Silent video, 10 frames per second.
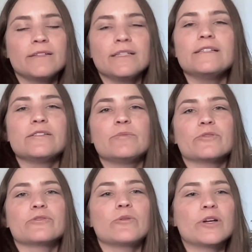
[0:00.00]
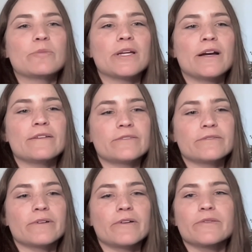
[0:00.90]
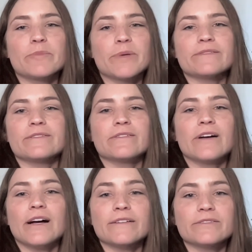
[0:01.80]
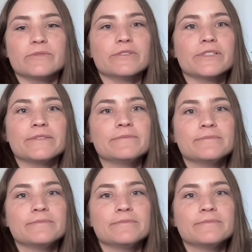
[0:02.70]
EasyPost core APIs are the best in class, really.